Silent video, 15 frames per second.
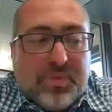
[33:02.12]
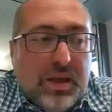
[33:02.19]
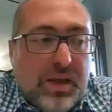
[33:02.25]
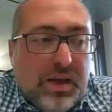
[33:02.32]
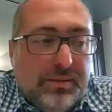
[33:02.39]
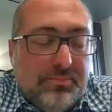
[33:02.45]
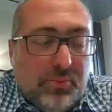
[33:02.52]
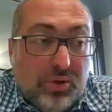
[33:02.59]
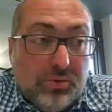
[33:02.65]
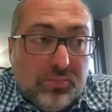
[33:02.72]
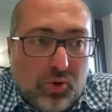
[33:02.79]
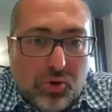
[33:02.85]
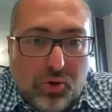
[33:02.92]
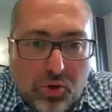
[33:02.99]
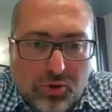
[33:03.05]
a
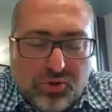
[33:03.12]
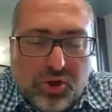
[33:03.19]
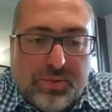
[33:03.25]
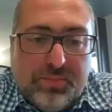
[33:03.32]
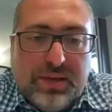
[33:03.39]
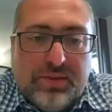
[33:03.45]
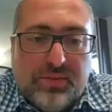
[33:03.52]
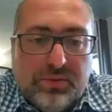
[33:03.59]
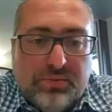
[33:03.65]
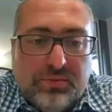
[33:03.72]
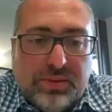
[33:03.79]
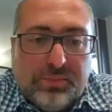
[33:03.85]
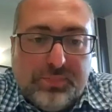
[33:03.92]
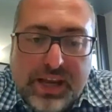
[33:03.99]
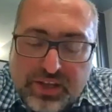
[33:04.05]
more long-term level,
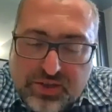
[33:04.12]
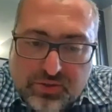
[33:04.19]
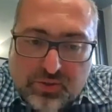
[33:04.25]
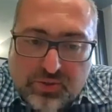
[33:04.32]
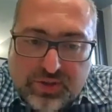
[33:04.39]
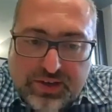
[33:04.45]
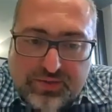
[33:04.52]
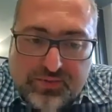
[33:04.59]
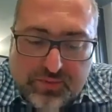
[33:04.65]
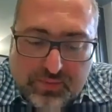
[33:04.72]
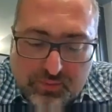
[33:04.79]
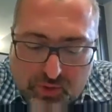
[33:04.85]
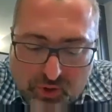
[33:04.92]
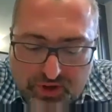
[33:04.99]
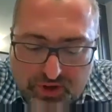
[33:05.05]
the patients who suffer
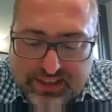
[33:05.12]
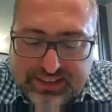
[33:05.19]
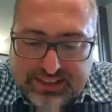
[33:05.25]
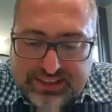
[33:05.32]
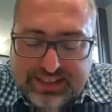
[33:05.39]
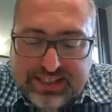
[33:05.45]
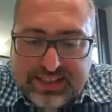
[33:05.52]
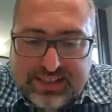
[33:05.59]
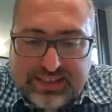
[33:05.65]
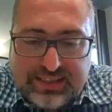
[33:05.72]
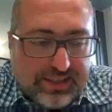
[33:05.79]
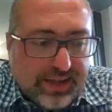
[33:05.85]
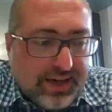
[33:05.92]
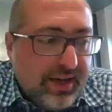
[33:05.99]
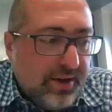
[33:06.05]
from chronic diseases,